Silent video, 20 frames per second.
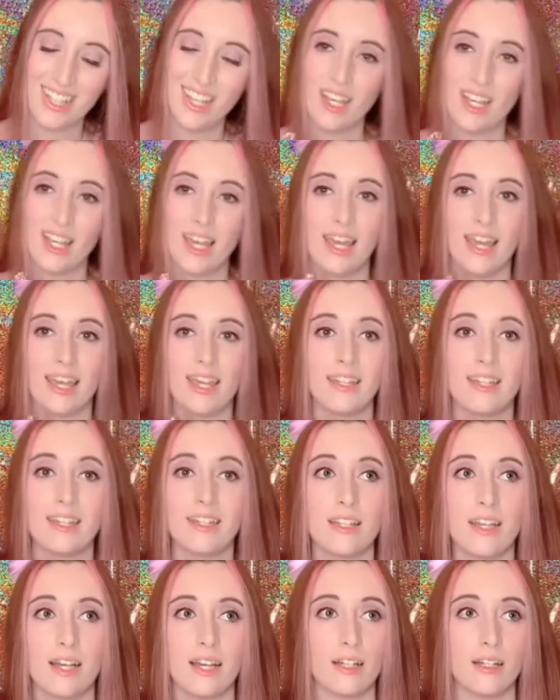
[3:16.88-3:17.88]
And
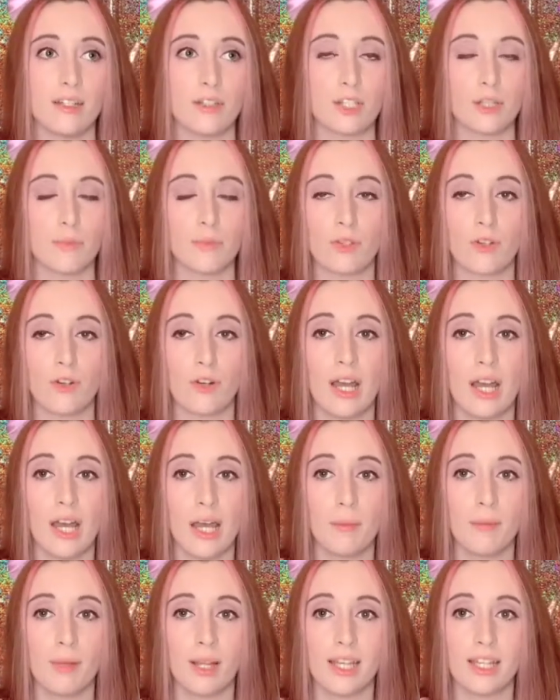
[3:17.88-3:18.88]
subscribe,
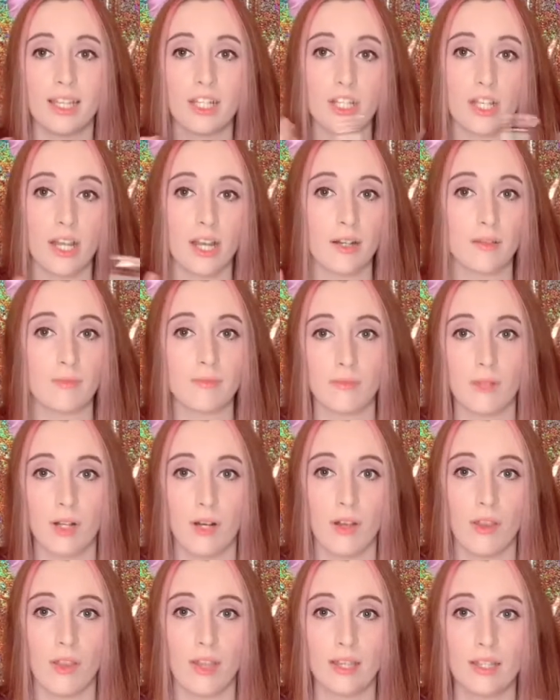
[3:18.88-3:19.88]
like, share, all
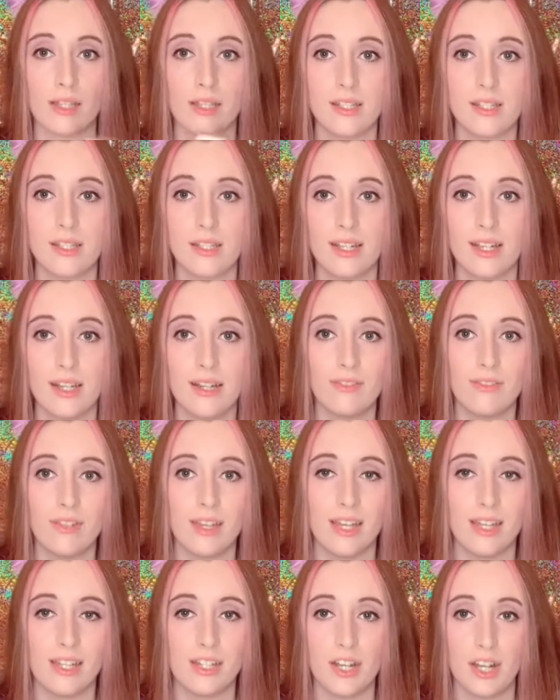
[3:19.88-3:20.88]
that good stuff.
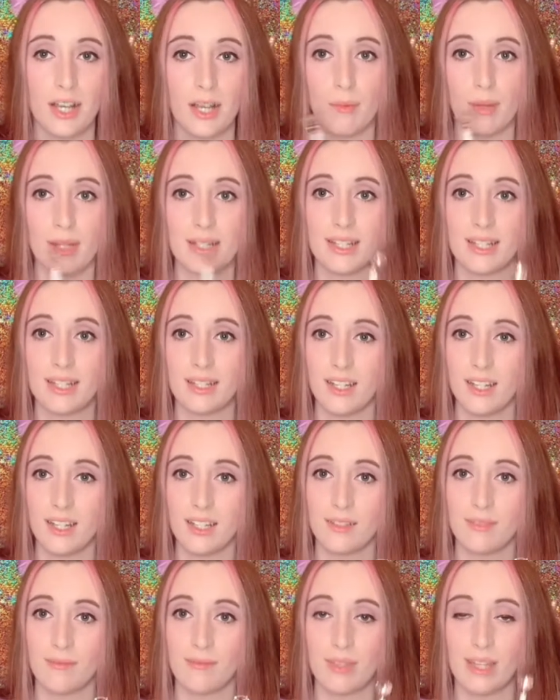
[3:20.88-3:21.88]
And check out my TikTok,
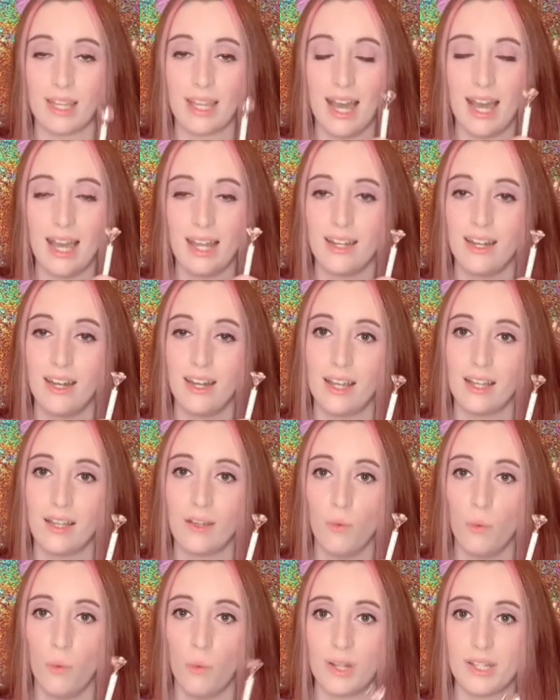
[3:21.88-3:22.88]

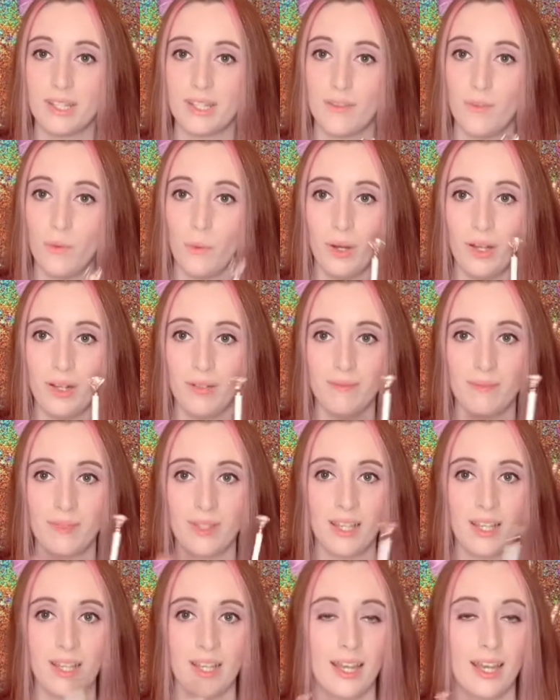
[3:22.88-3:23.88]
CatKnight171.
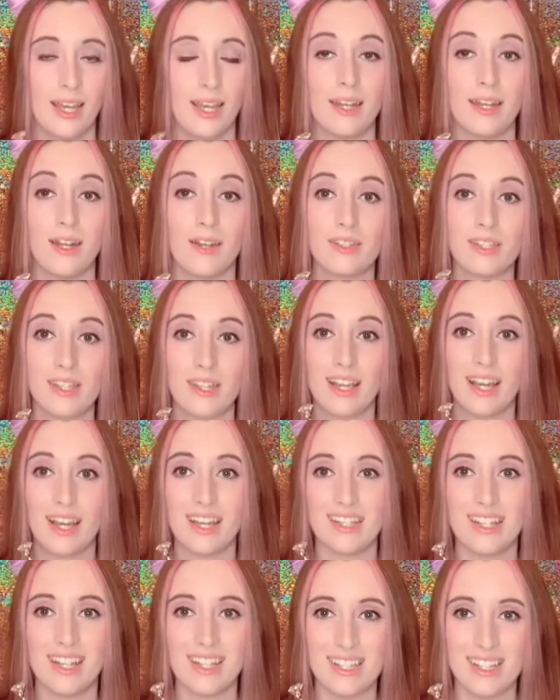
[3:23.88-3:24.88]
And I'll see you guys
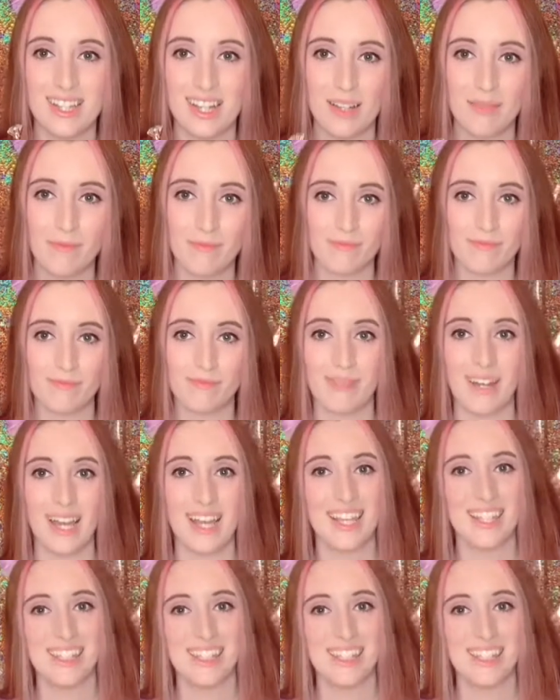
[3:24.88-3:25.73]
next time. Bye!